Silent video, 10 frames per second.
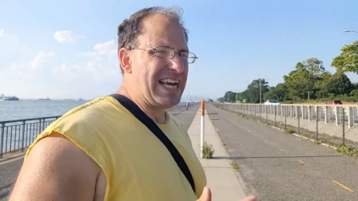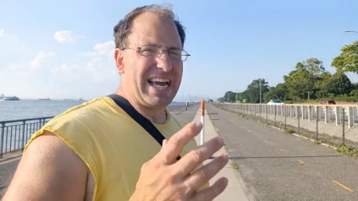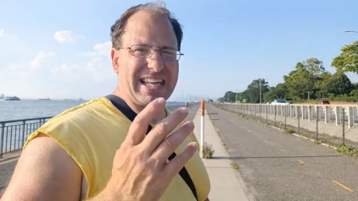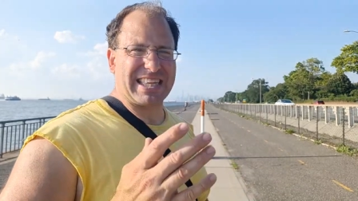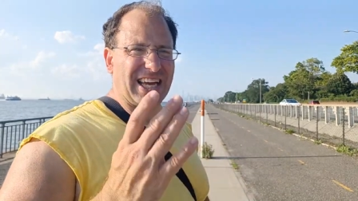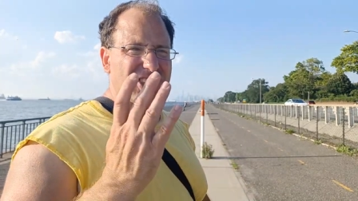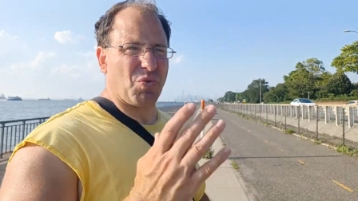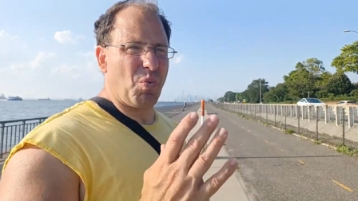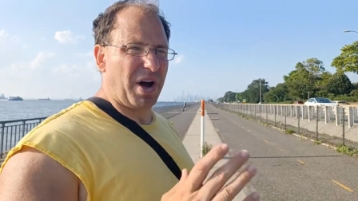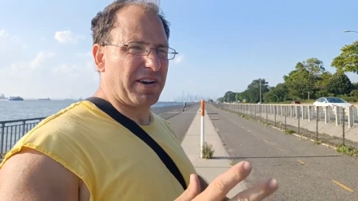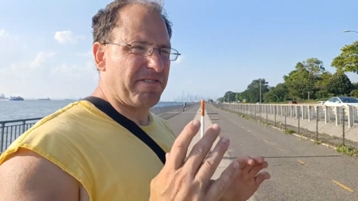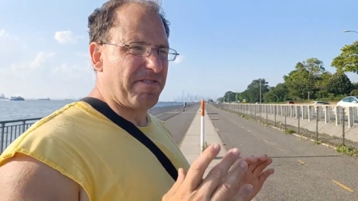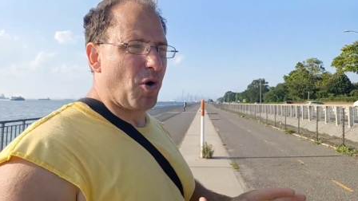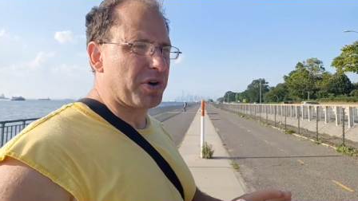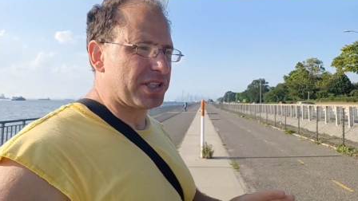It doesn't want to
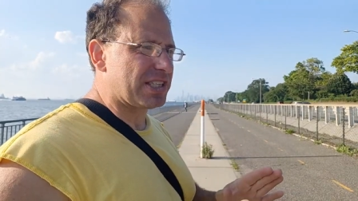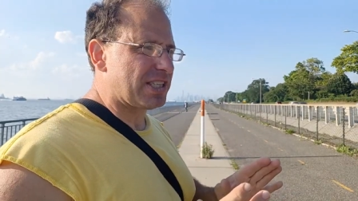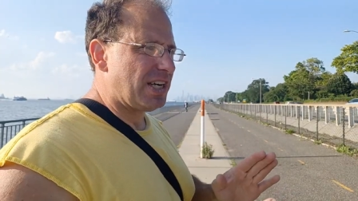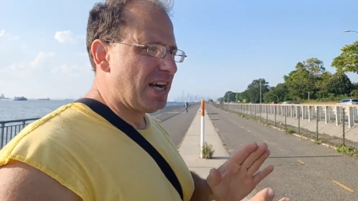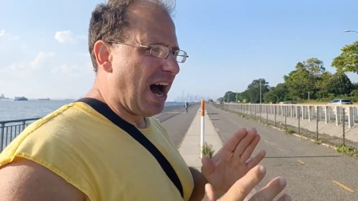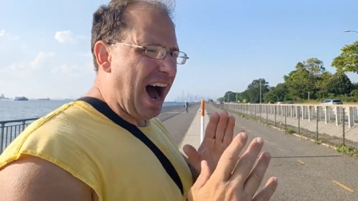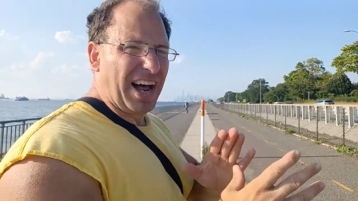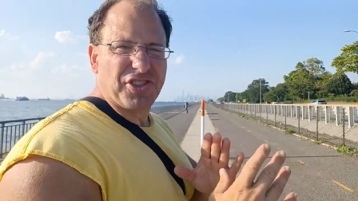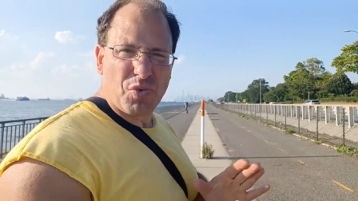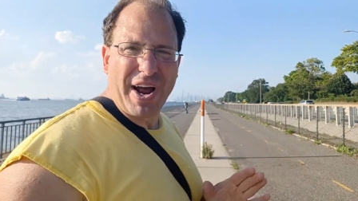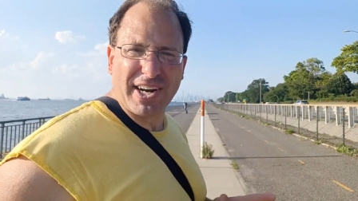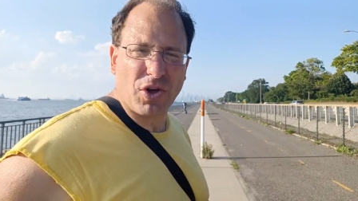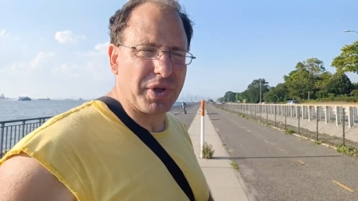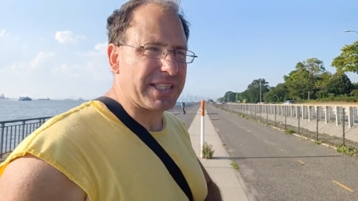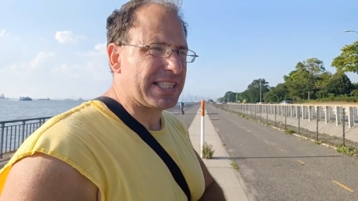focus on the
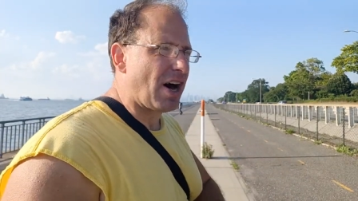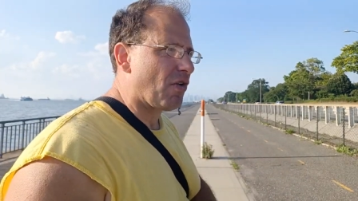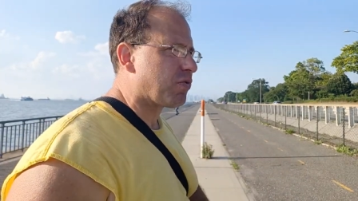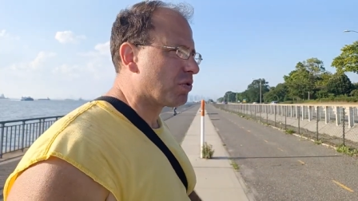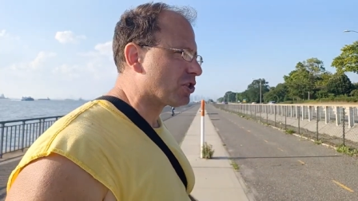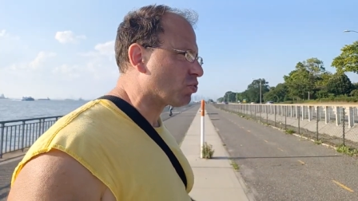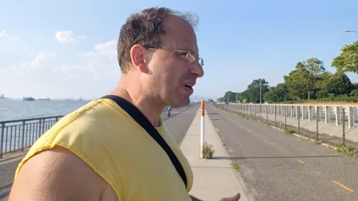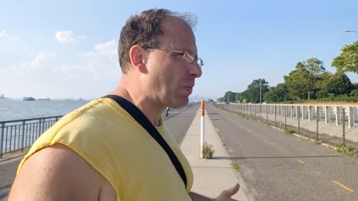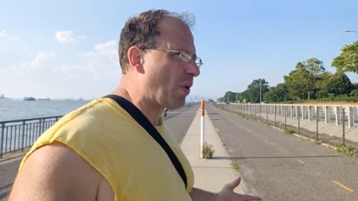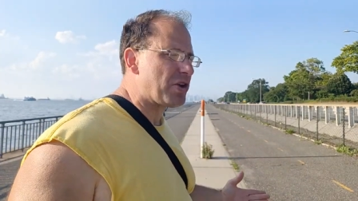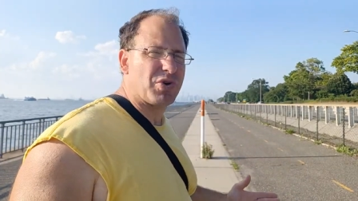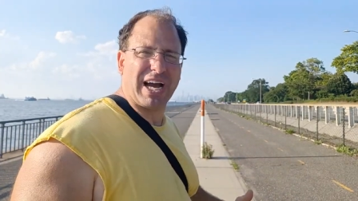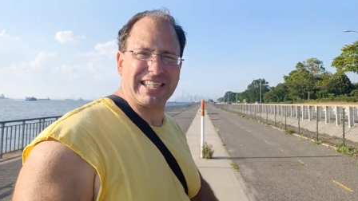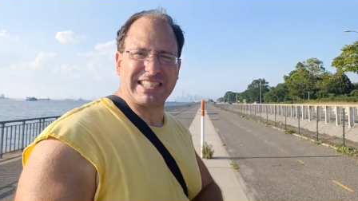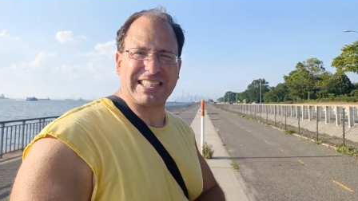reticle itself, which is what I want you
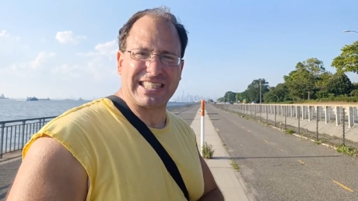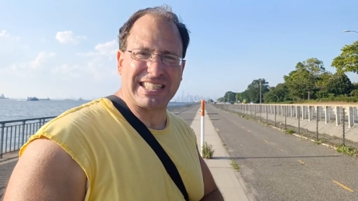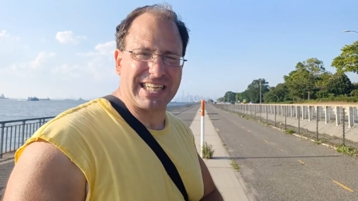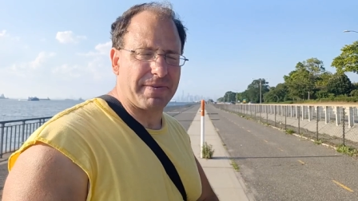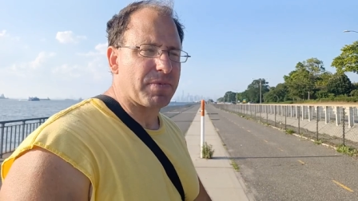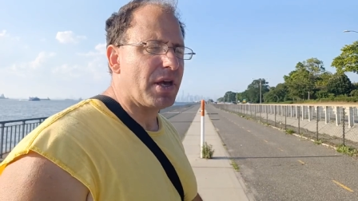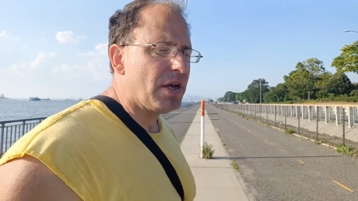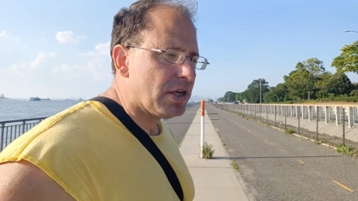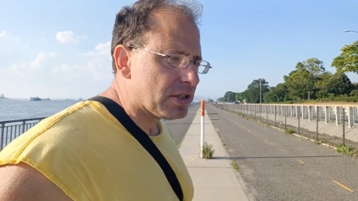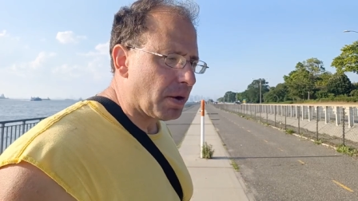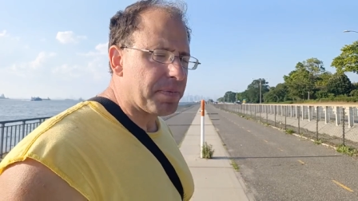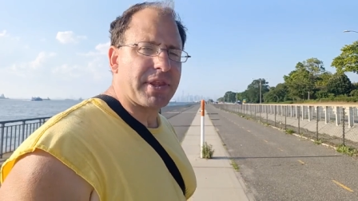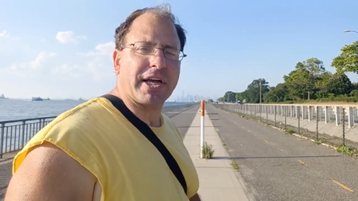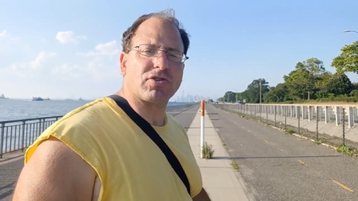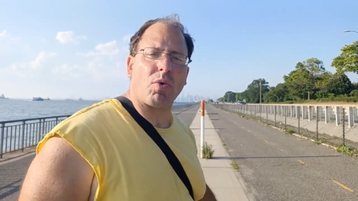guys to see. So
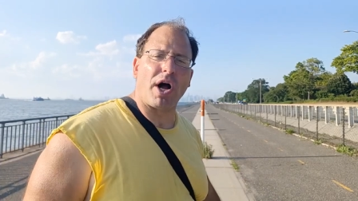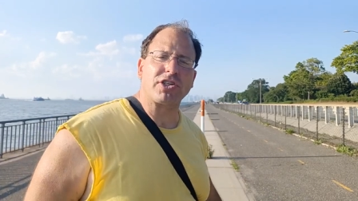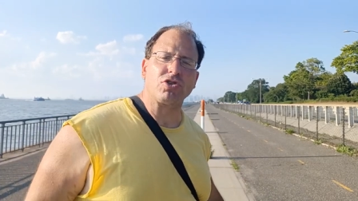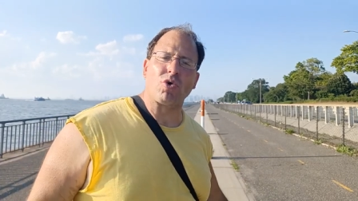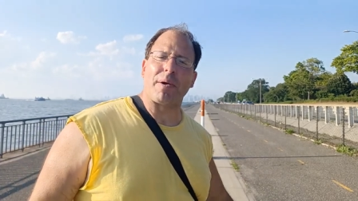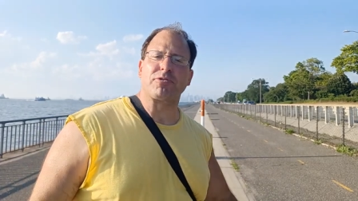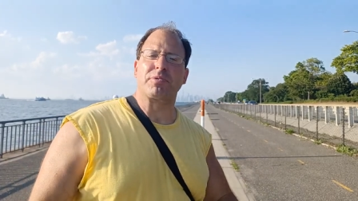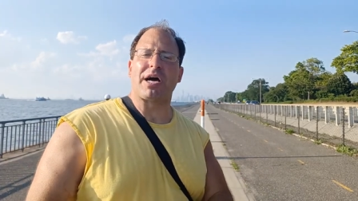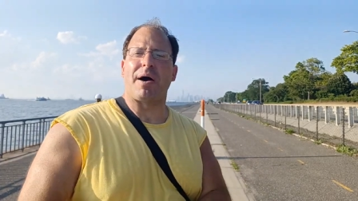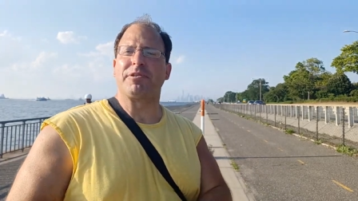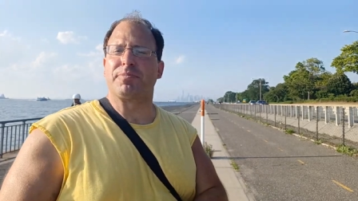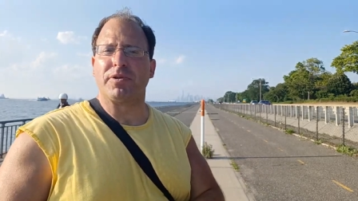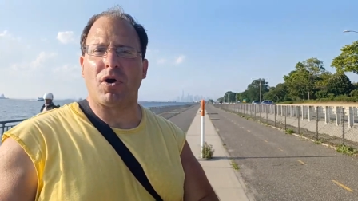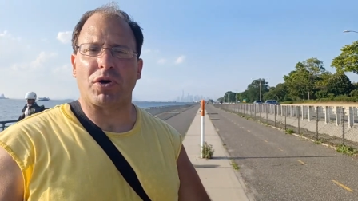thanks for watching. Drop some comments below.